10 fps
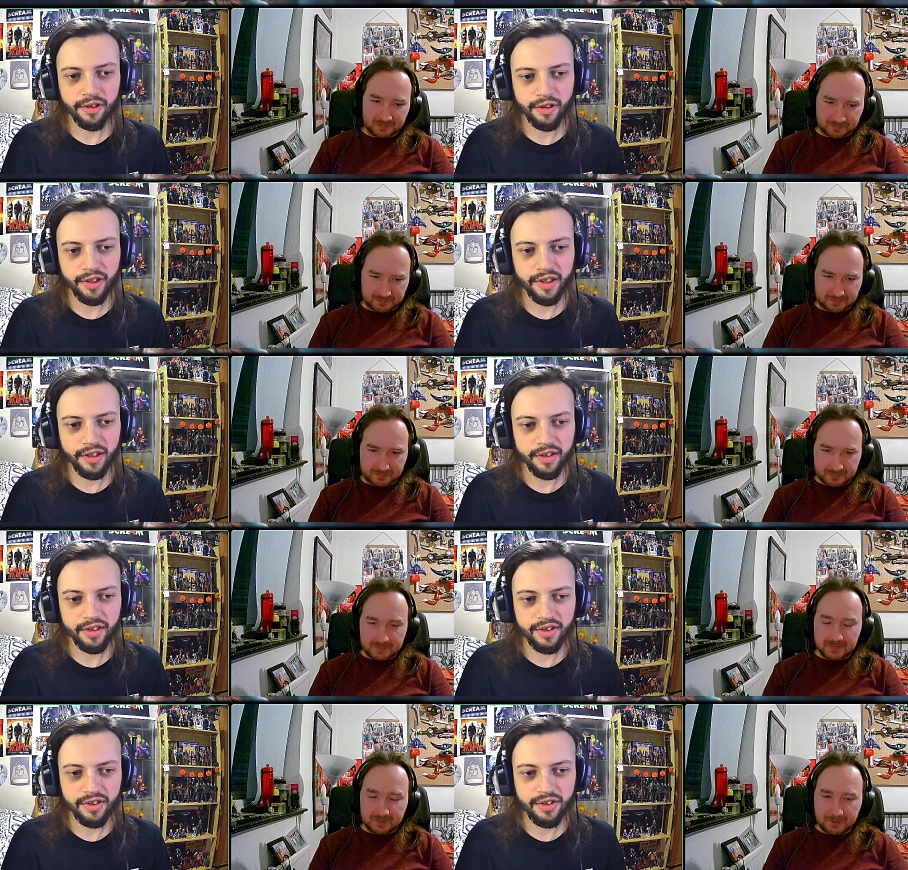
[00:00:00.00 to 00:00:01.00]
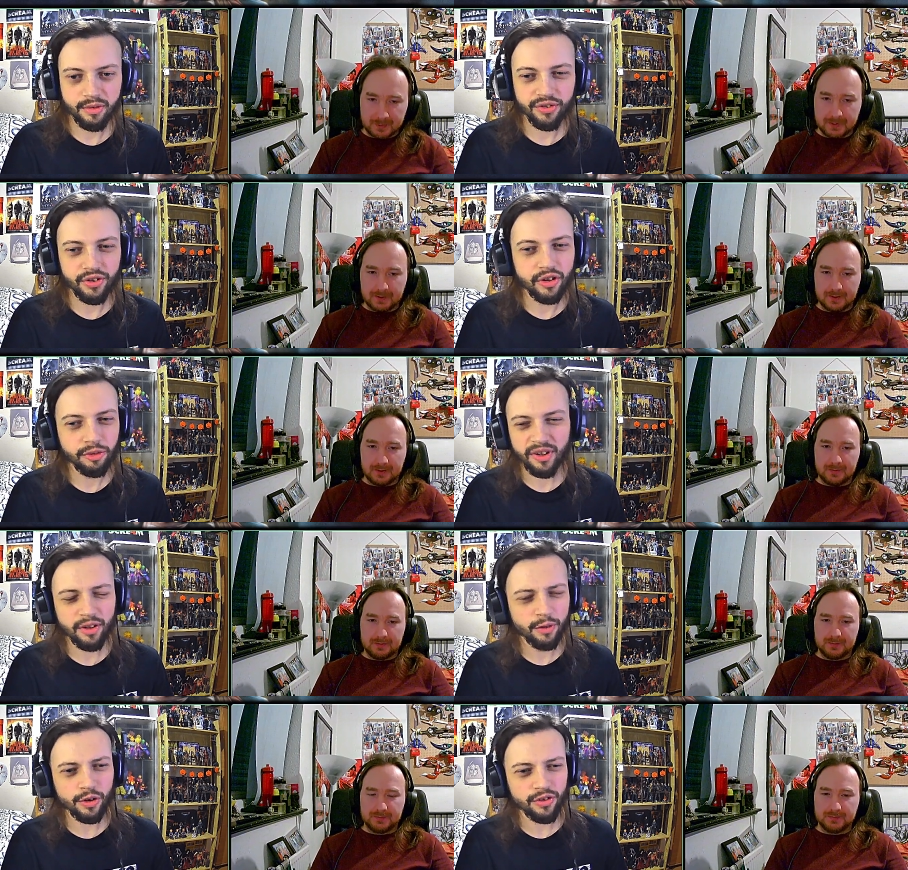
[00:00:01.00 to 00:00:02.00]
Speaker 1: girl, yeah. And she, what song's
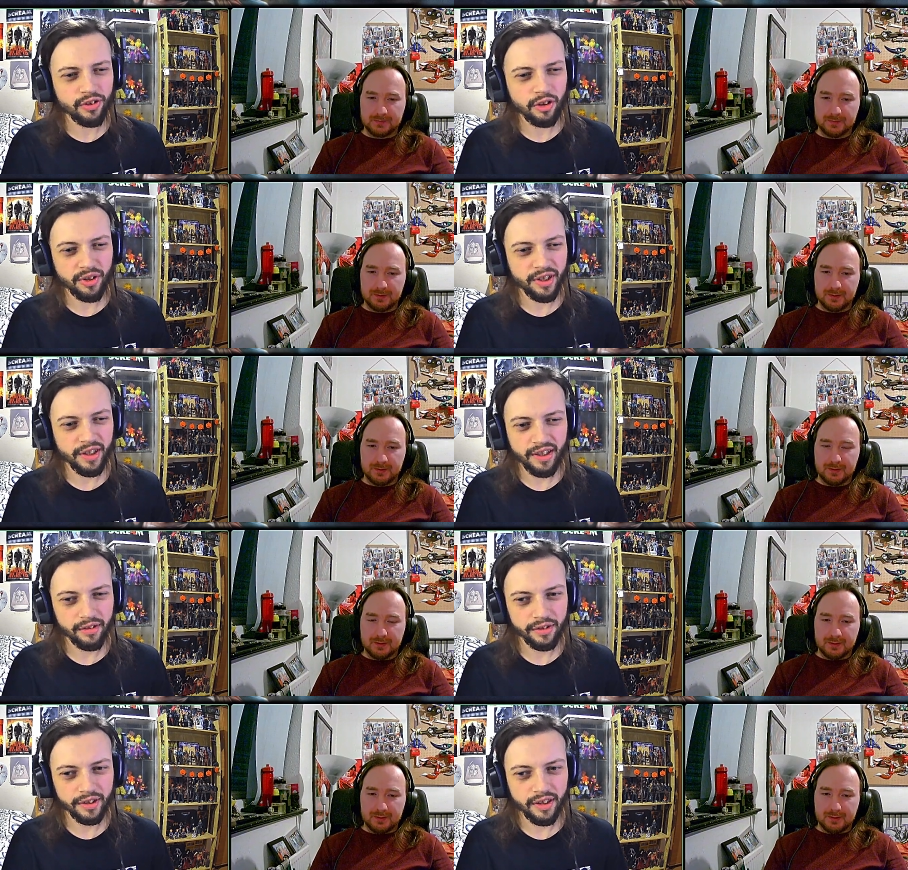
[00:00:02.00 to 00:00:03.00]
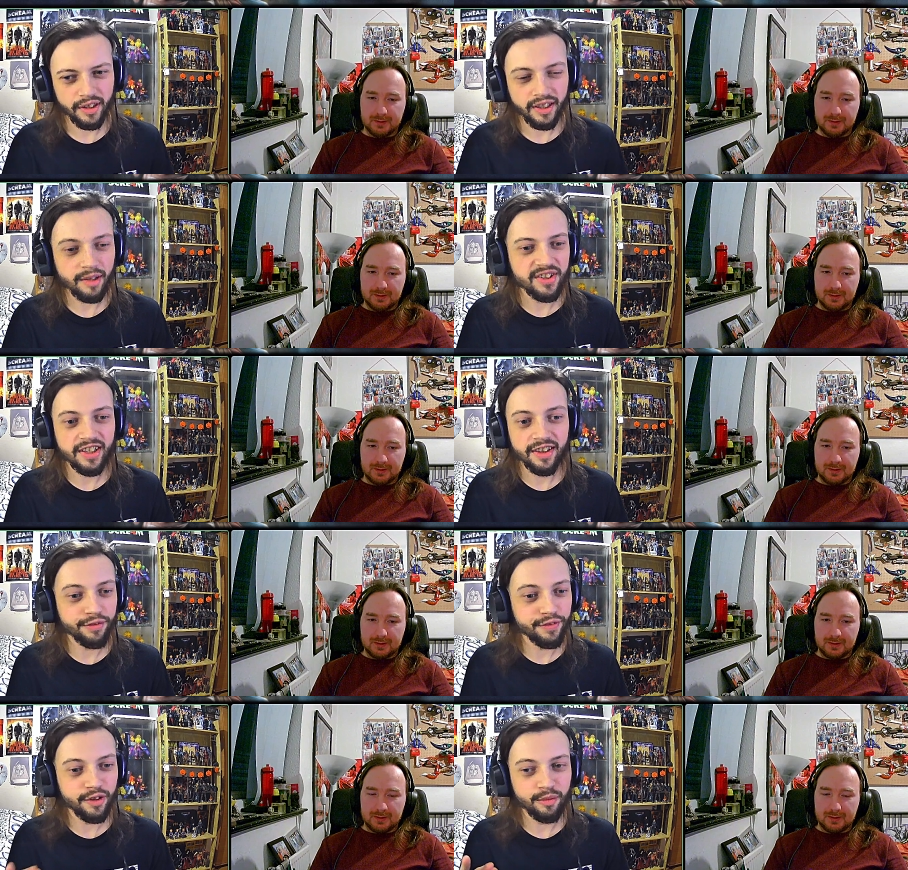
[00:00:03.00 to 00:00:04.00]
yeah. playing? Another good song playing here, I think. And it, like we
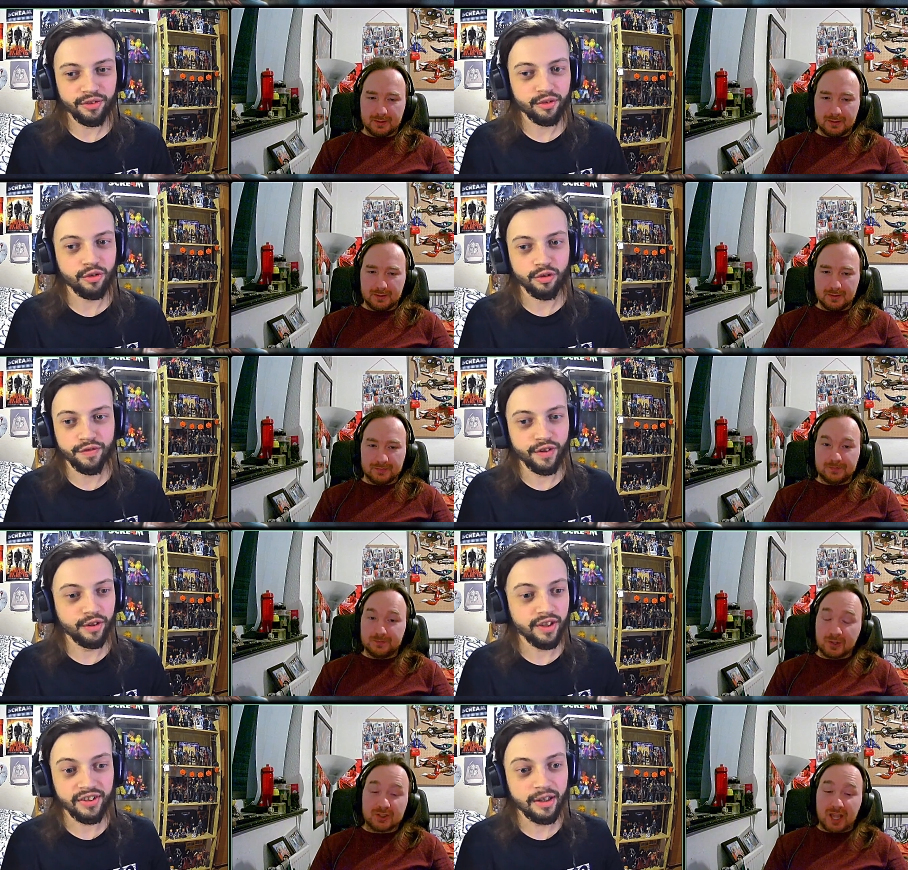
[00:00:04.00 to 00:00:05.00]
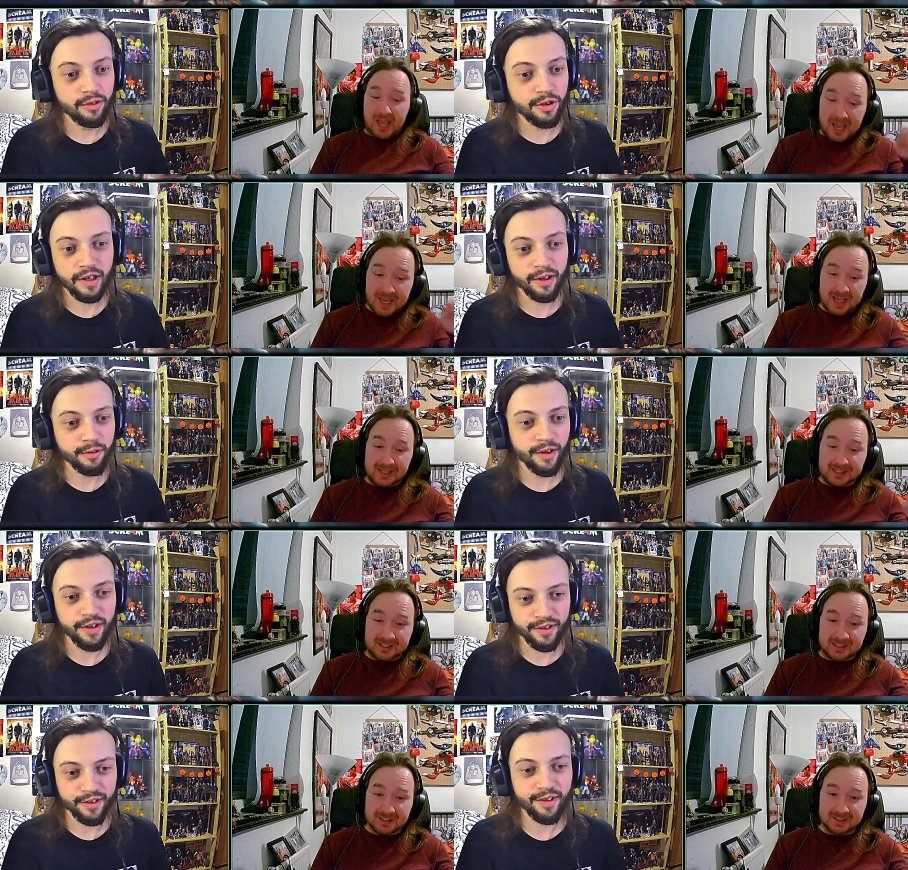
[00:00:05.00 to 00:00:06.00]
said, the film's the soundtrack. we
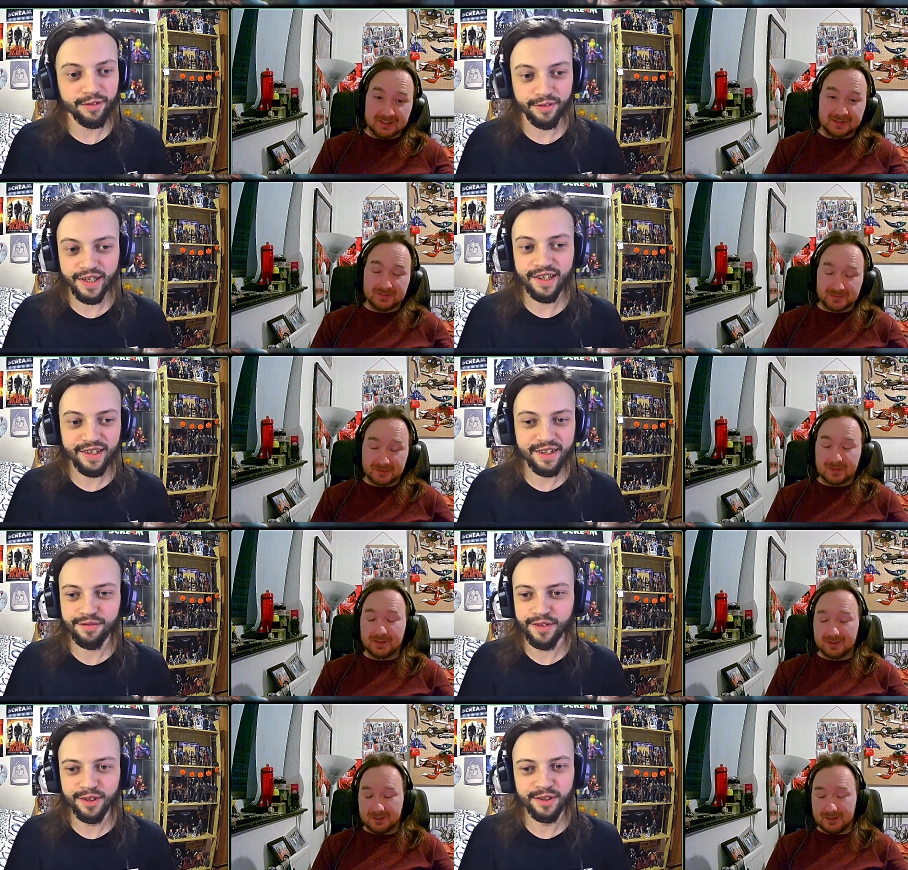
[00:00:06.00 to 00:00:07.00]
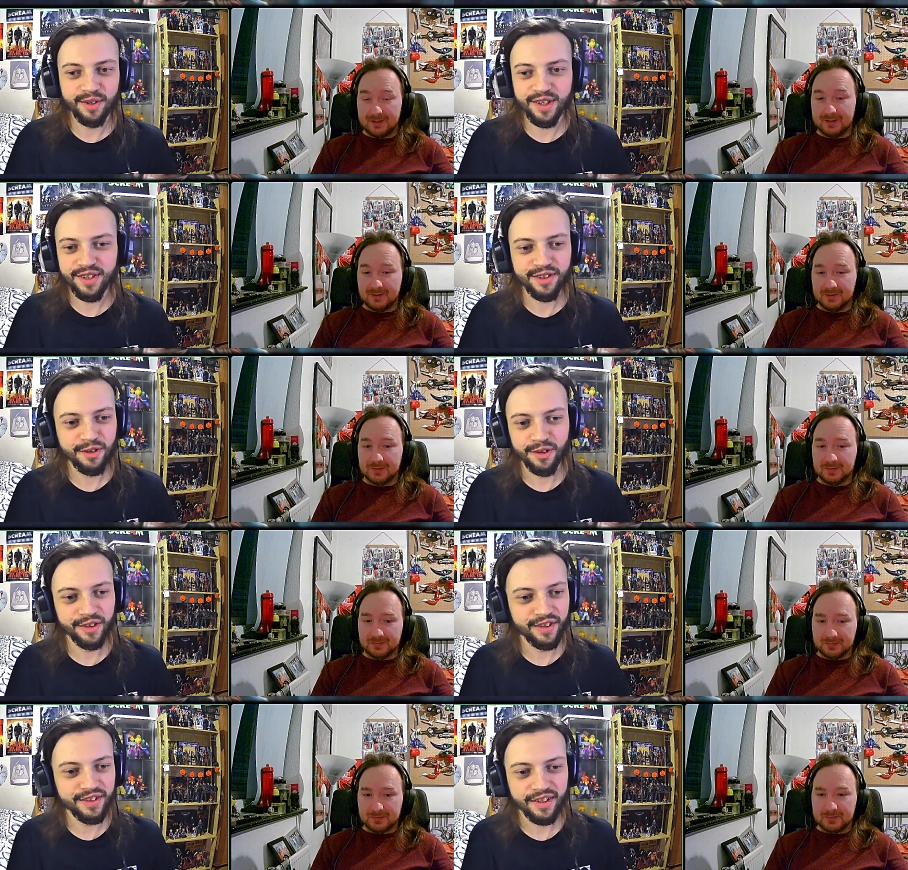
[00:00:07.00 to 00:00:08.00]
got us talk. Yeah, it's filled, but it's
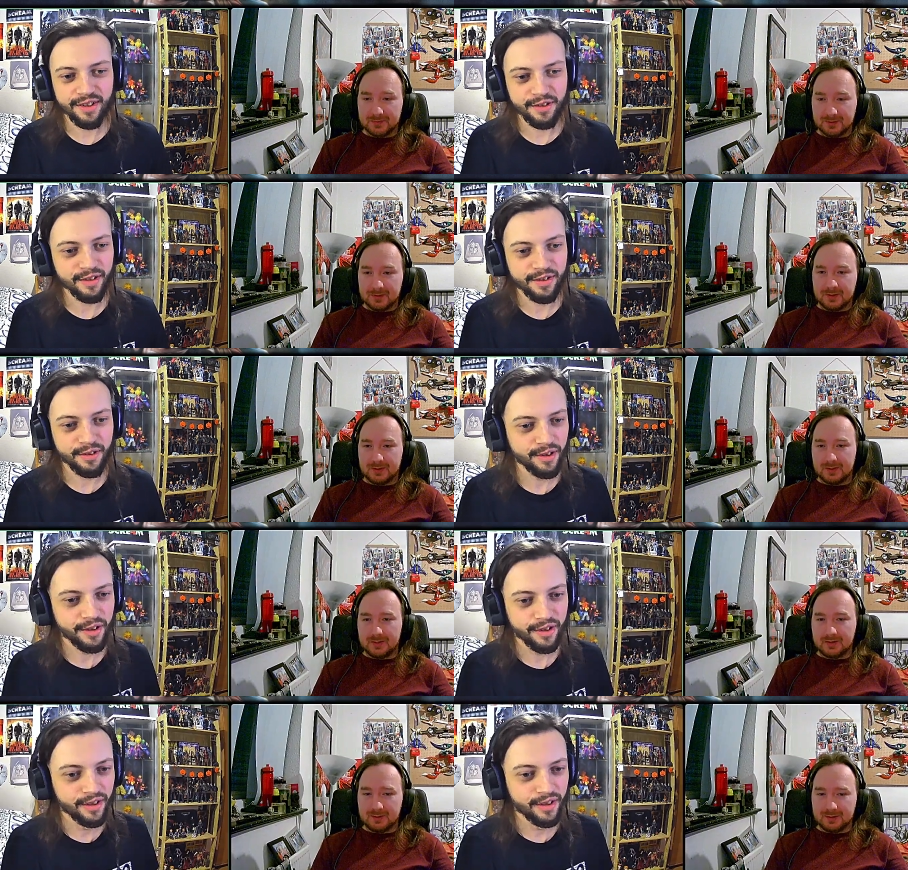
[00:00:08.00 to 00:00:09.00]
so good. The soundtrack's so good.